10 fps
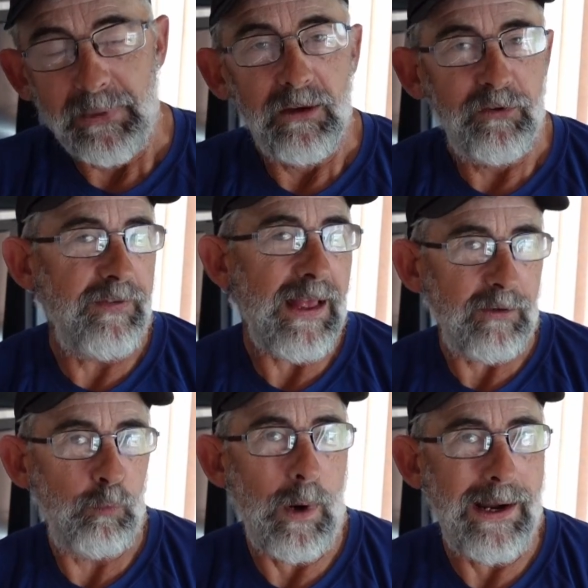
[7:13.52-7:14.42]
So
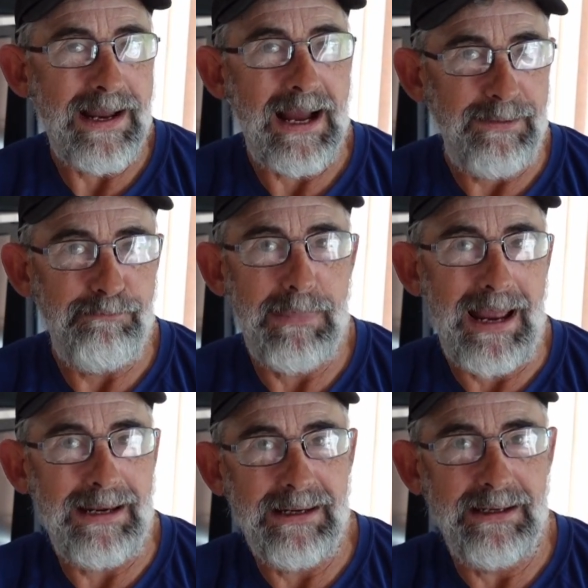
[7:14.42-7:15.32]
that's why I'm
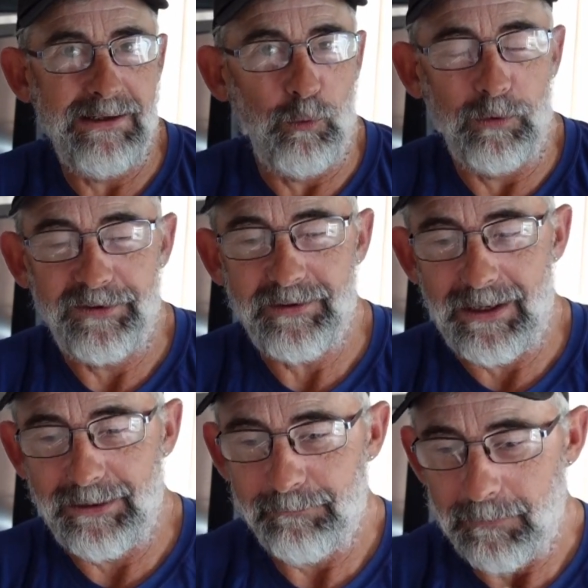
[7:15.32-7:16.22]
mending all the
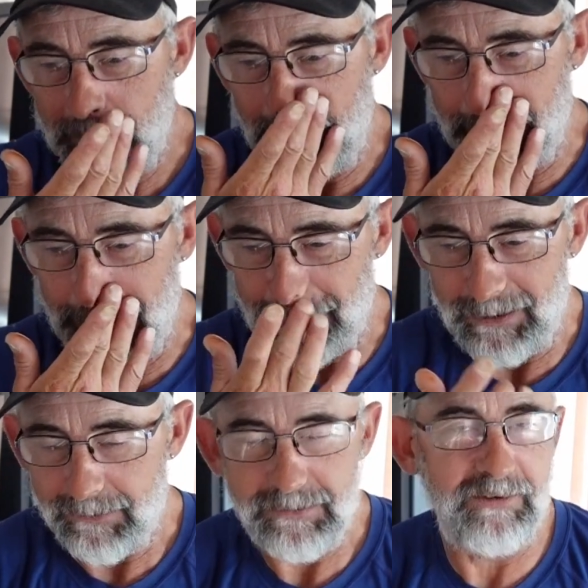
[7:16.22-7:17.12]
time.
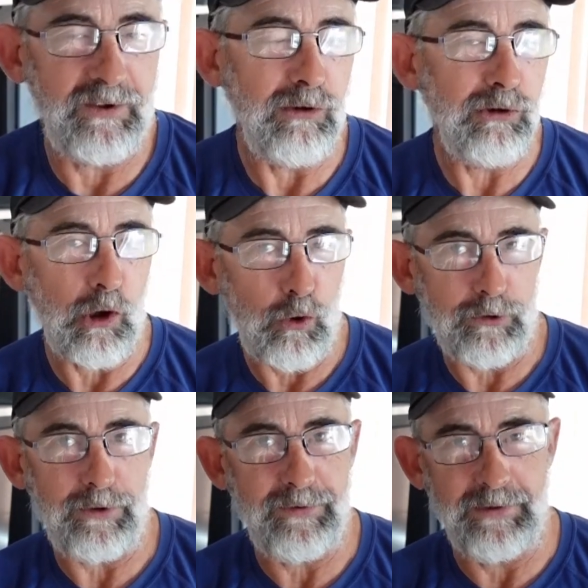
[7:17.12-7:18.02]
There's a lot
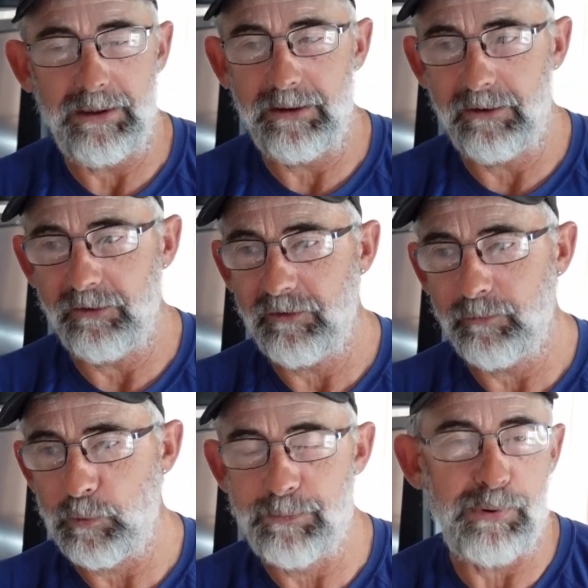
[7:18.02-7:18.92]
of things
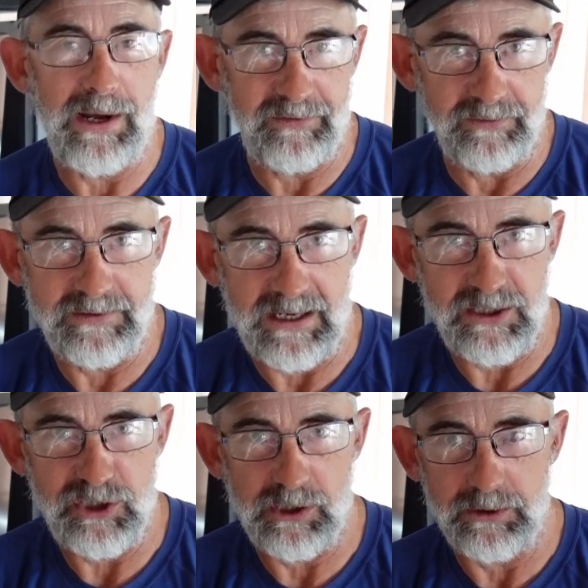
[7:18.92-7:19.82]
with
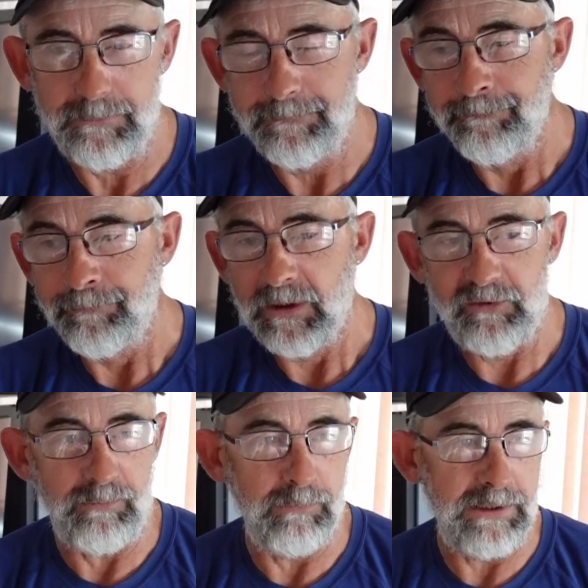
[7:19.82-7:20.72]
presentation.
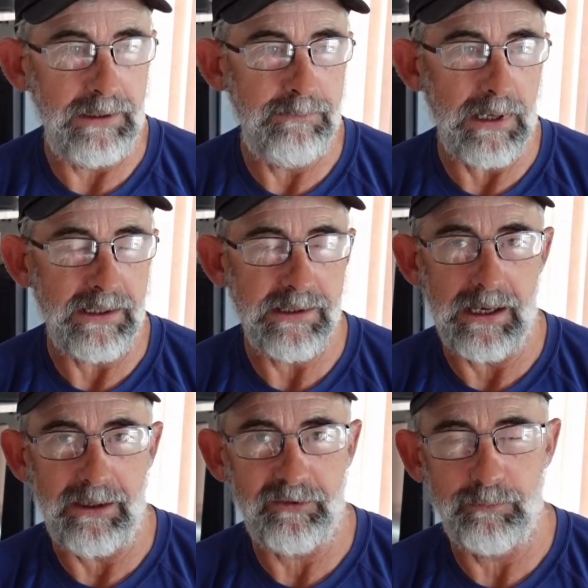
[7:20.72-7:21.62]
Somebody might
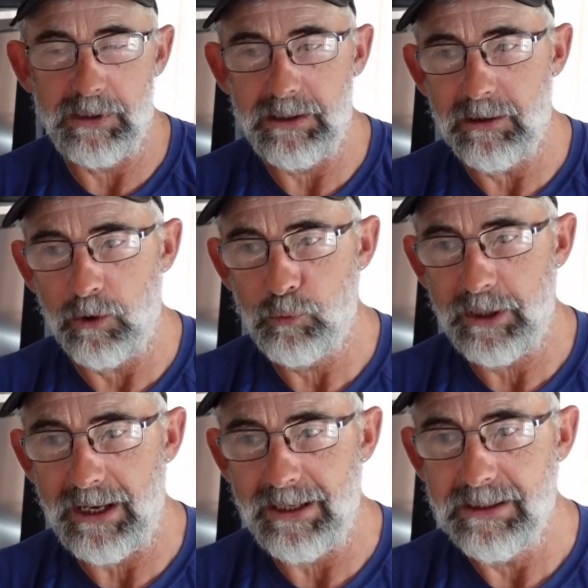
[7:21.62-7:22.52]
ask me,
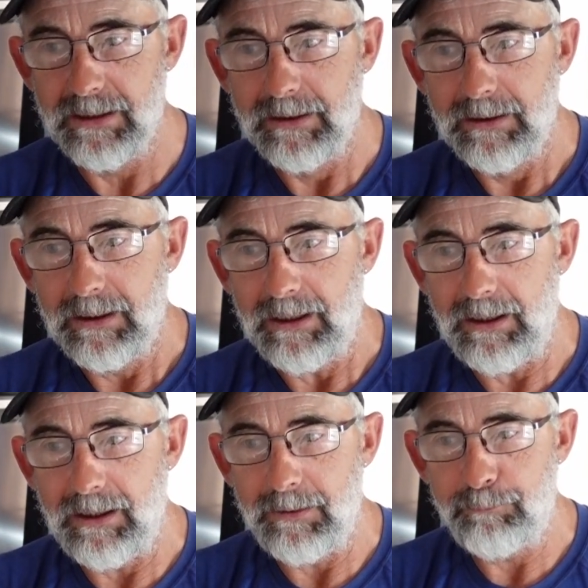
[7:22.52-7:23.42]
okay,
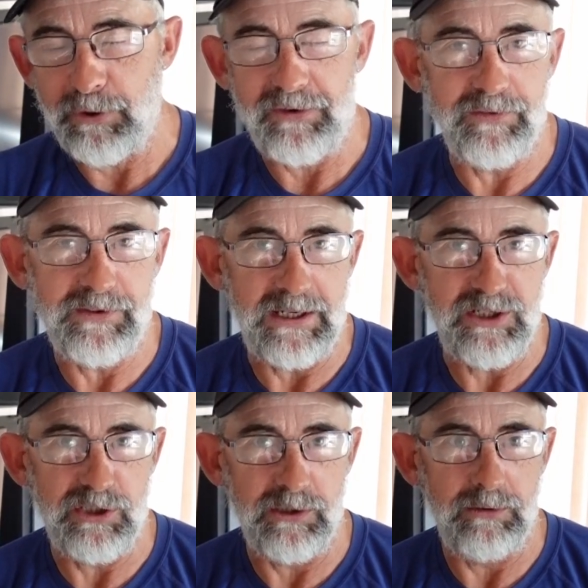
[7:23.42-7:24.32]

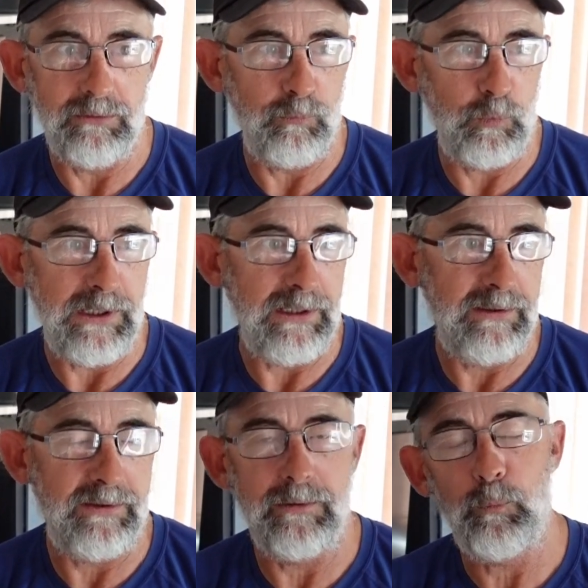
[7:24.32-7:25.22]
presentation
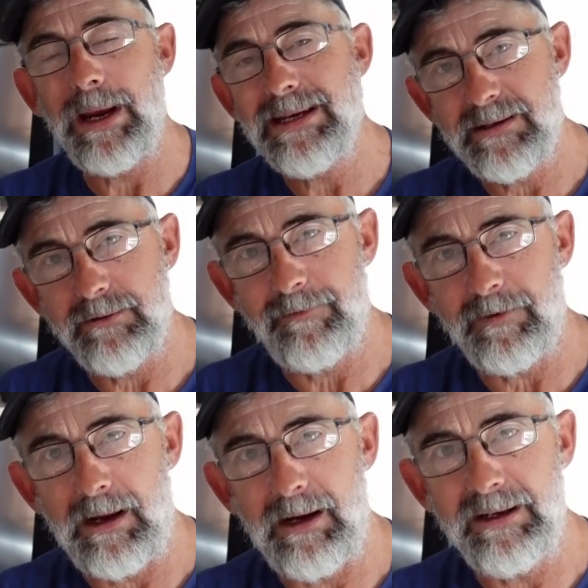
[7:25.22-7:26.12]
with weighted
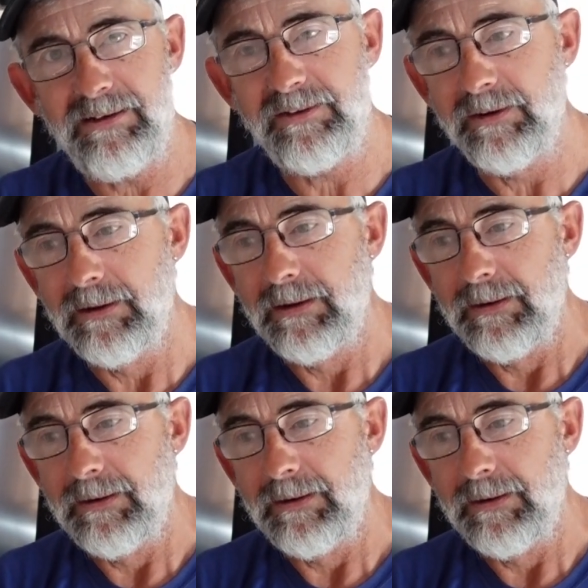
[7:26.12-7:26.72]
flies.